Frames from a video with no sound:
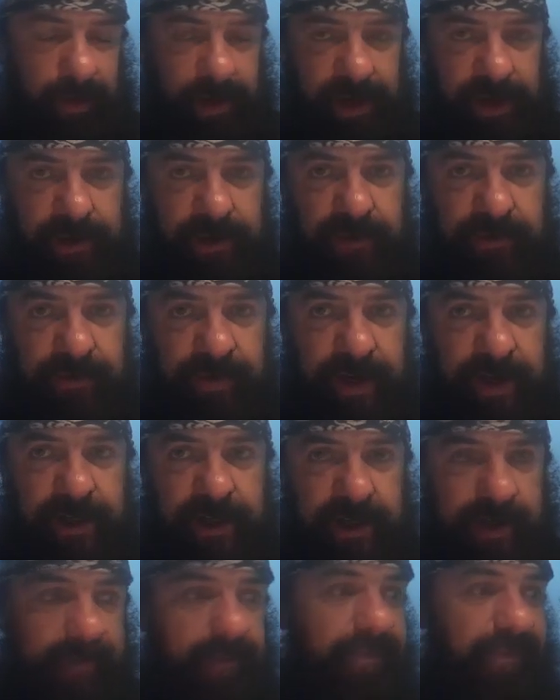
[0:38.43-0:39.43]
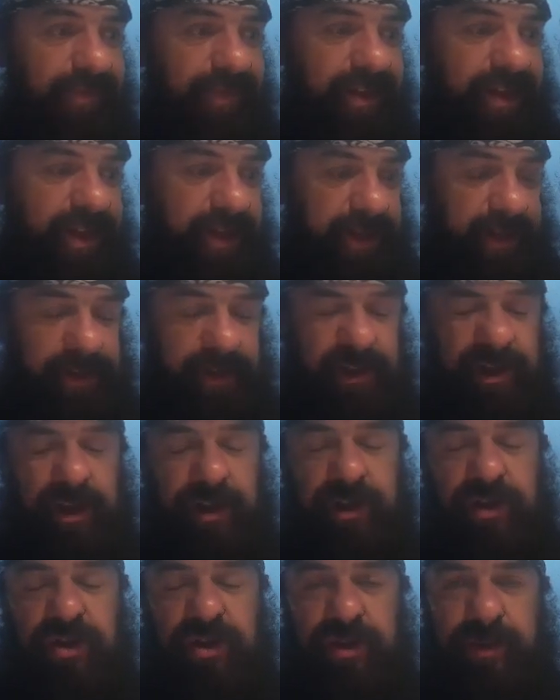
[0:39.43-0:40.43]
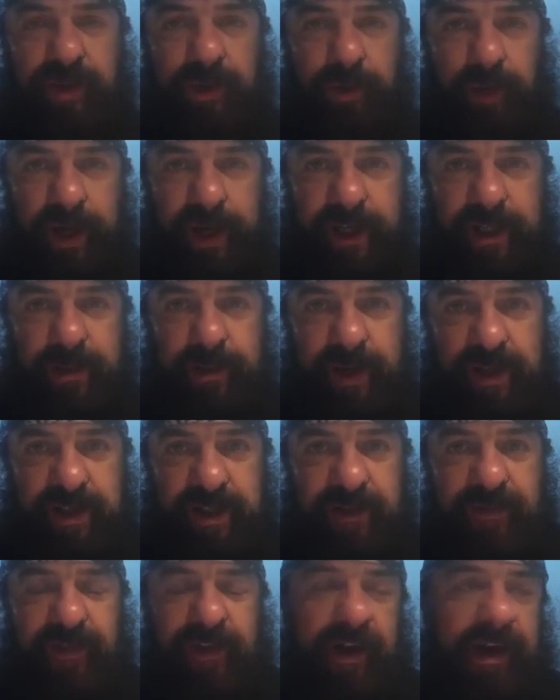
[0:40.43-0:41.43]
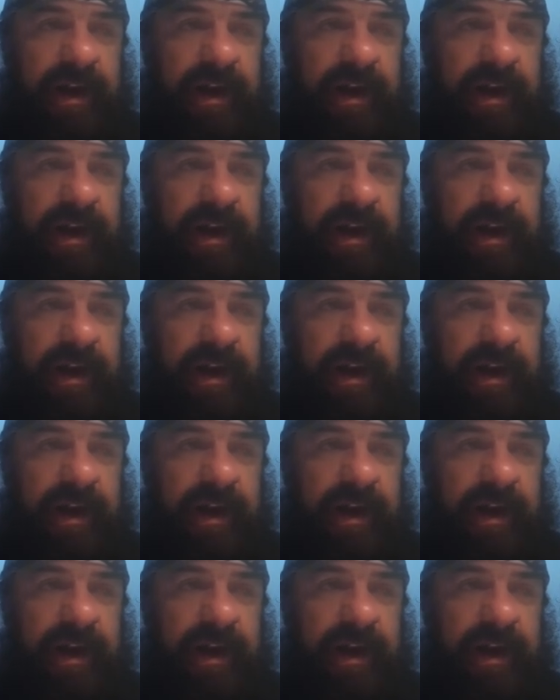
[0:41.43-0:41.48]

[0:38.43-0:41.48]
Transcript: When I do find it, it can usually be quite expensive.